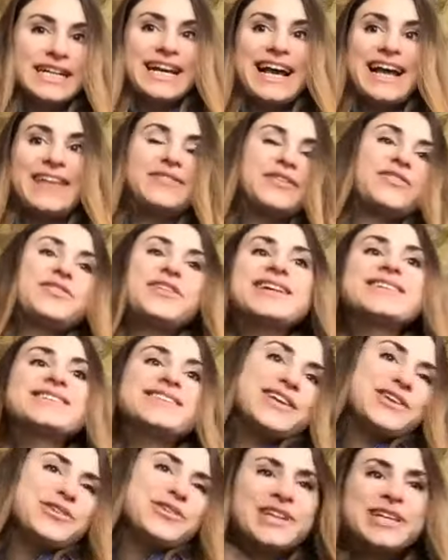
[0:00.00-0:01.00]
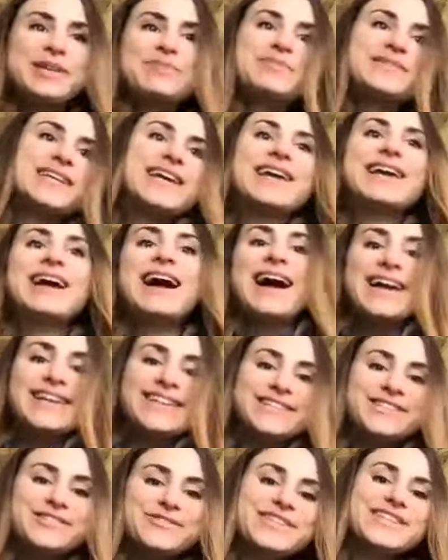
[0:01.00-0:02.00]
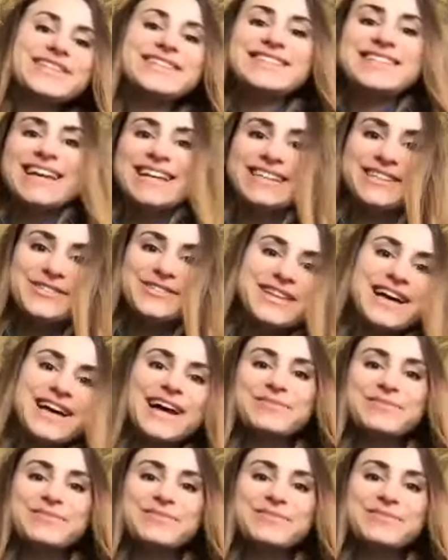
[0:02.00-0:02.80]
and the things that you keep saying, I can do this, I can do that,